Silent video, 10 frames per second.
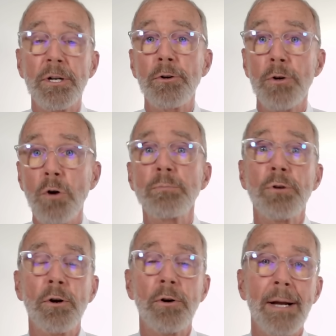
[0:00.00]
Her own
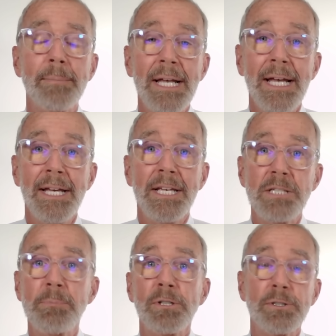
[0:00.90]
program
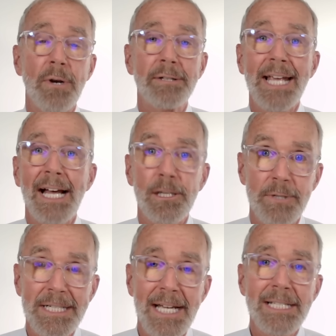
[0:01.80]
is built around
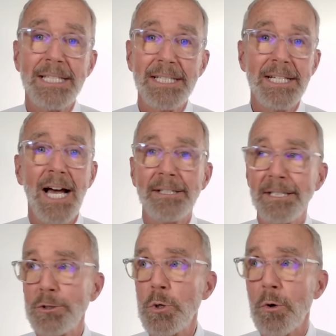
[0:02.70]
calorie density, not
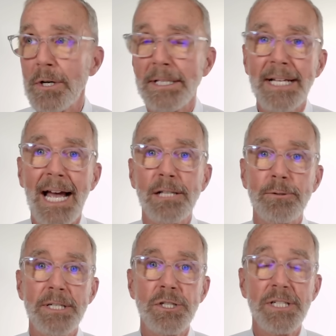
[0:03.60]
ignoring calories.